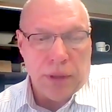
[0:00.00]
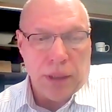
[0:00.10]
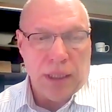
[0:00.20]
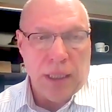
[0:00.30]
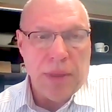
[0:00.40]

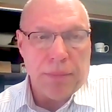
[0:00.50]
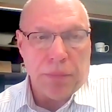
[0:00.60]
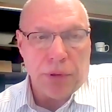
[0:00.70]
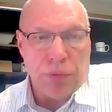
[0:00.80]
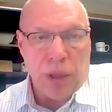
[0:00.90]
TBM
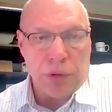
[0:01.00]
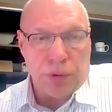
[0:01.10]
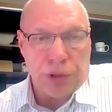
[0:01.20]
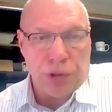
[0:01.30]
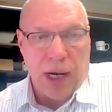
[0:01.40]
number 3, which
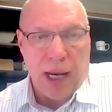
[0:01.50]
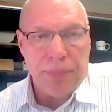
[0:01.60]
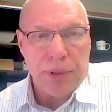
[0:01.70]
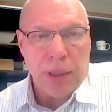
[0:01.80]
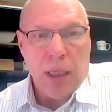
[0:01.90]
was trapped.
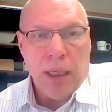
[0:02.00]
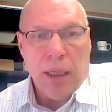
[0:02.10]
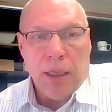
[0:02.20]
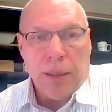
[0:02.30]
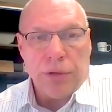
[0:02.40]

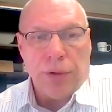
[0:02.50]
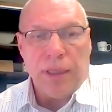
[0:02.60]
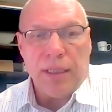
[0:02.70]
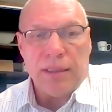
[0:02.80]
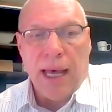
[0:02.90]
So the
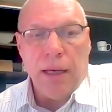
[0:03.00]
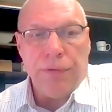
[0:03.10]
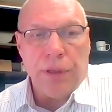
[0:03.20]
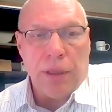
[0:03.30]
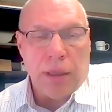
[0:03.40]
design
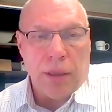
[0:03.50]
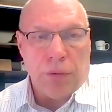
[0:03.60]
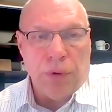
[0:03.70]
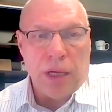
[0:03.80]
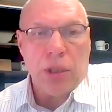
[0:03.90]
of the
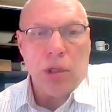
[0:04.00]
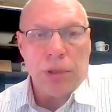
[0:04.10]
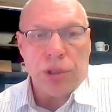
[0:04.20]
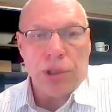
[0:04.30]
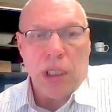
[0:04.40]
rescue
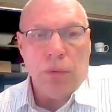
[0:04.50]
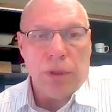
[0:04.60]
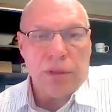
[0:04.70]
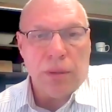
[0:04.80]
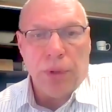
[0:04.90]
machine
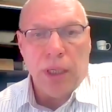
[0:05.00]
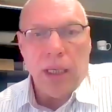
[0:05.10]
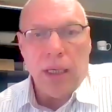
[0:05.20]
was to bring it